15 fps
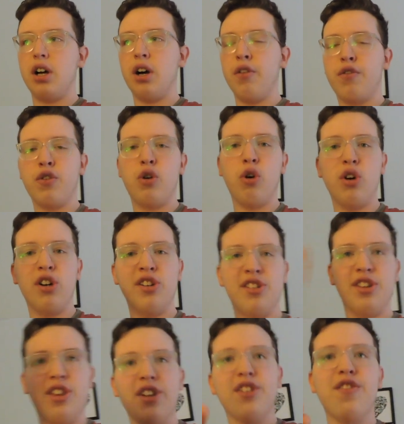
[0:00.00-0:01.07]
Of course,
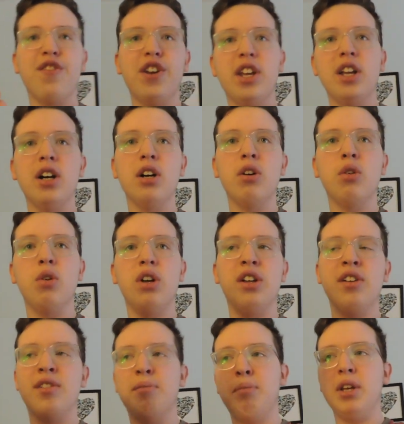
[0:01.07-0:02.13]
this video
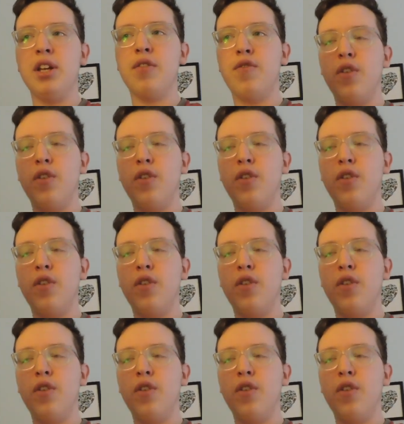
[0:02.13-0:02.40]
is being